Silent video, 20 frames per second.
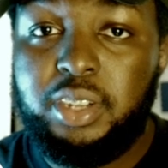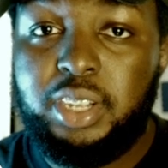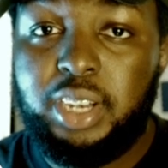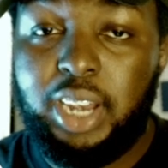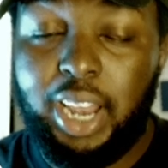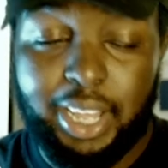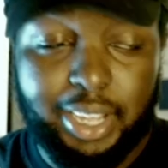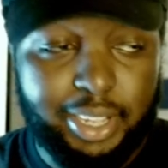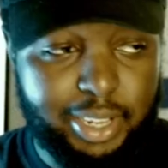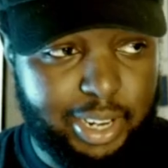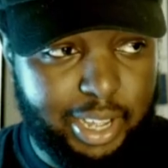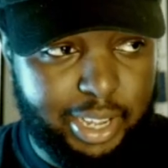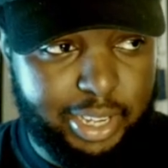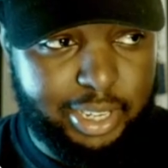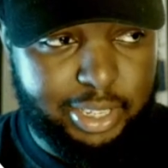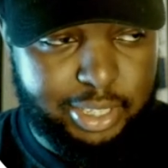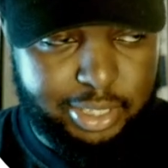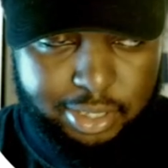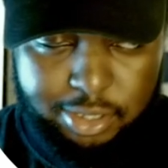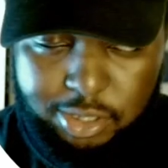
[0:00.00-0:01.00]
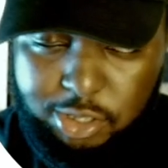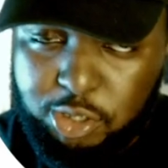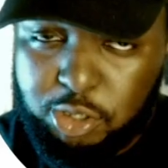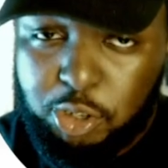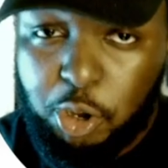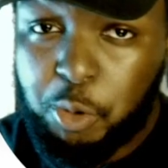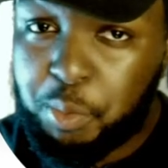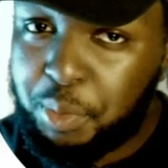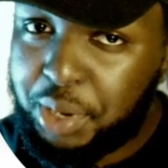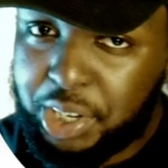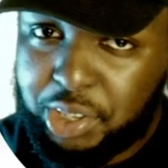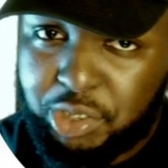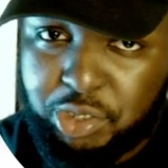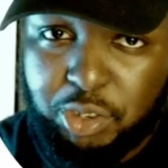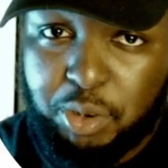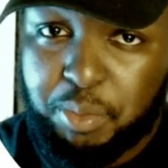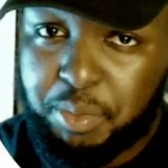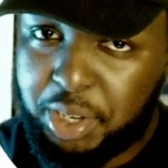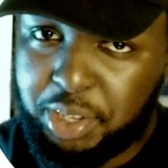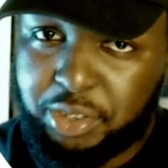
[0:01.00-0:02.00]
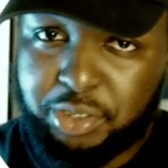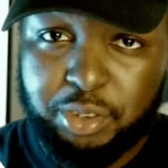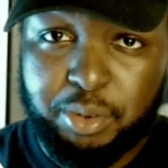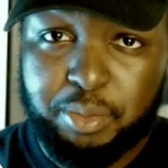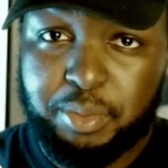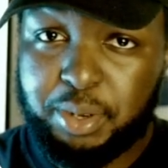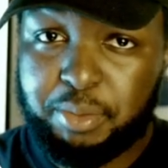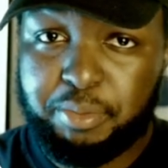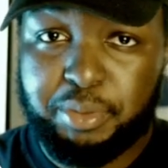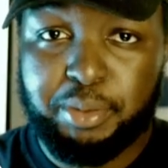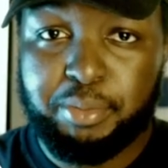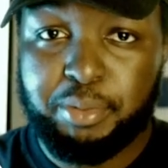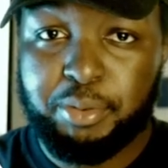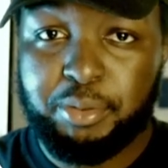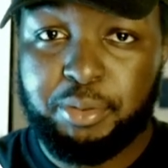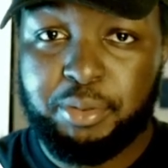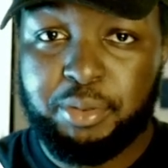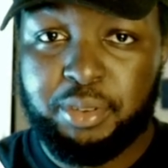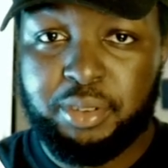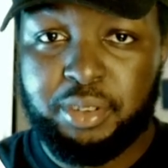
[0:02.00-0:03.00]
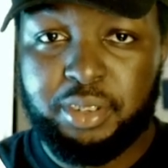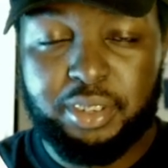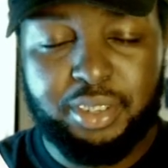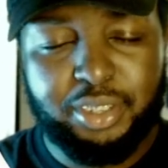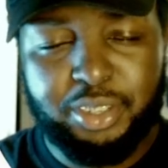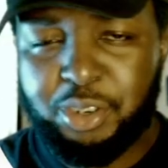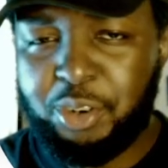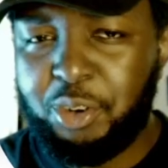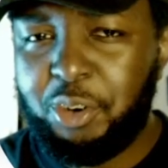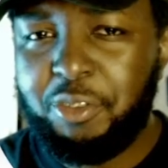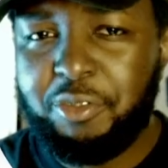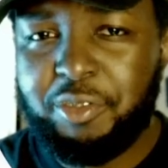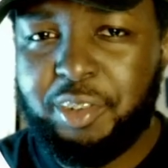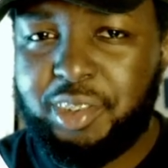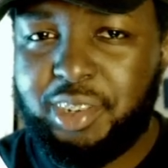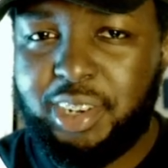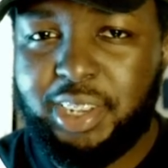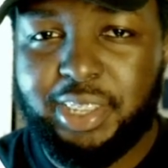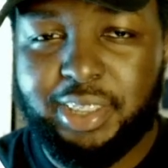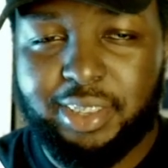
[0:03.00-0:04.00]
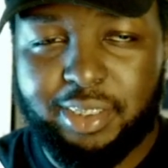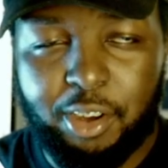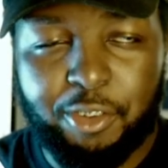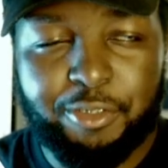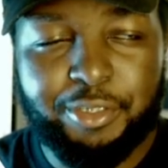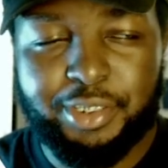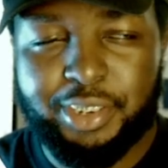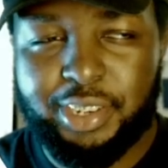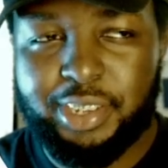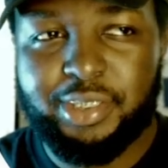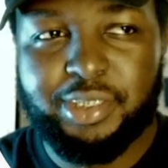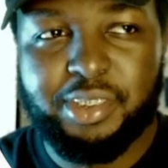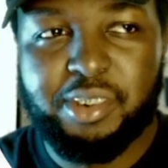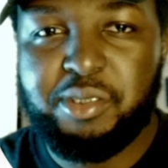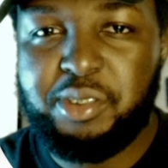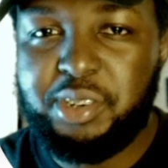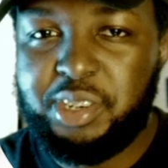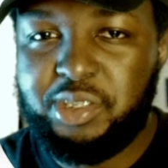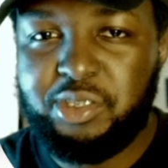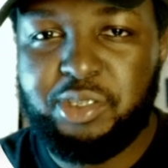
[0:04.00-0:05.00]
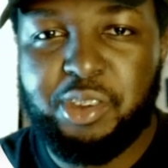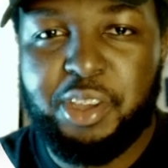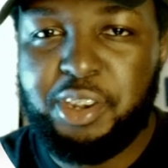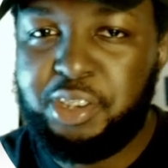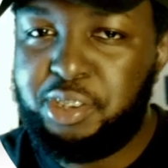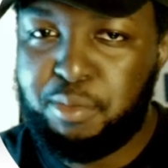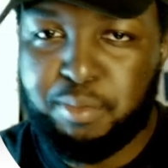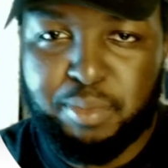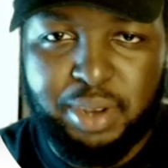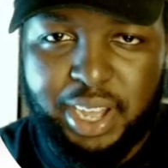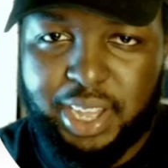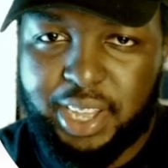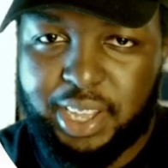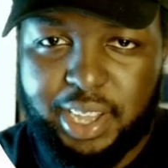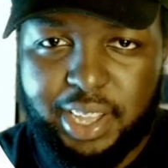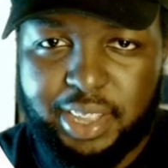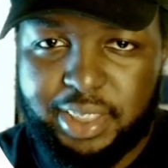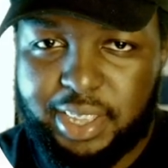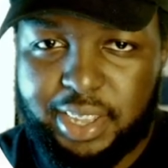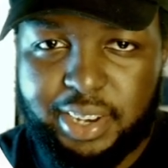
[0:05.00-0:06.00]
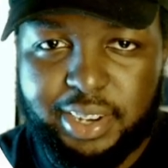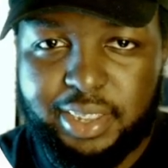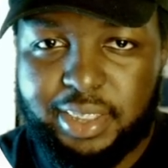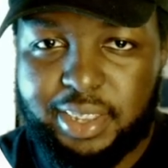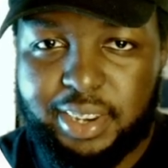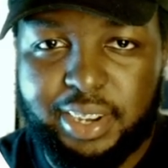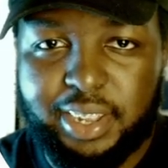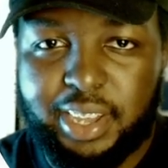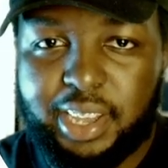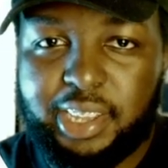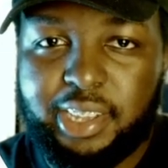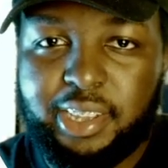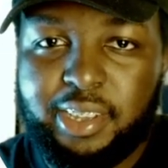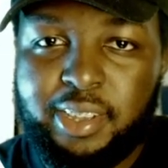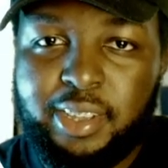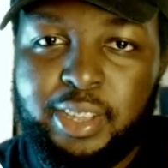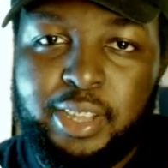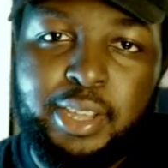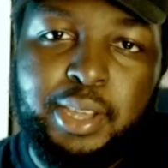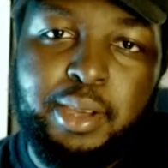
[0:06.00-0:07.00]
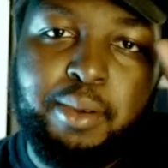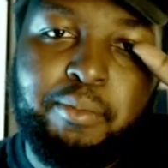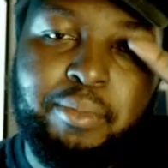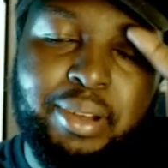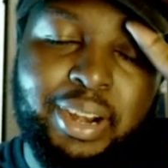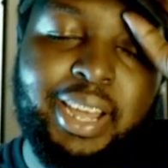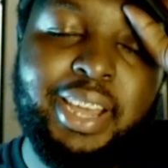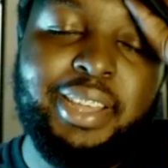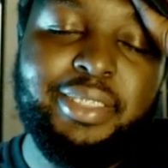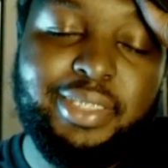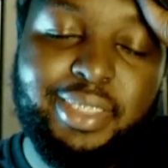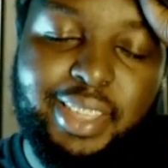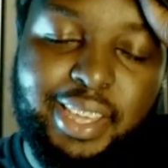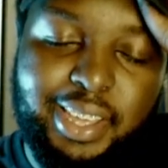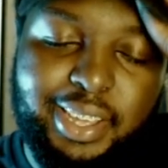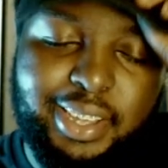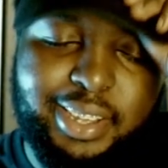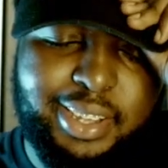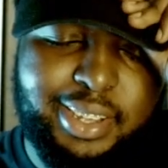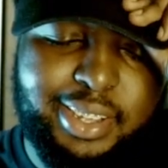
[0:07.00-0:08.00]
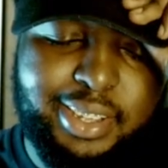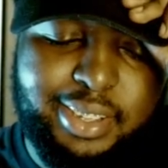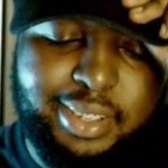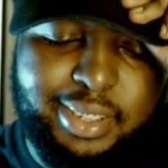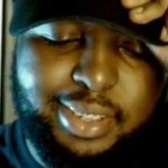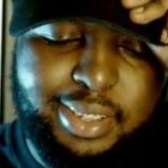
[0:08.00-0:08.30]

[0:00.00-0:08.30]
like so many people, you're obviously someone is going to buy it at the end of the day. But I think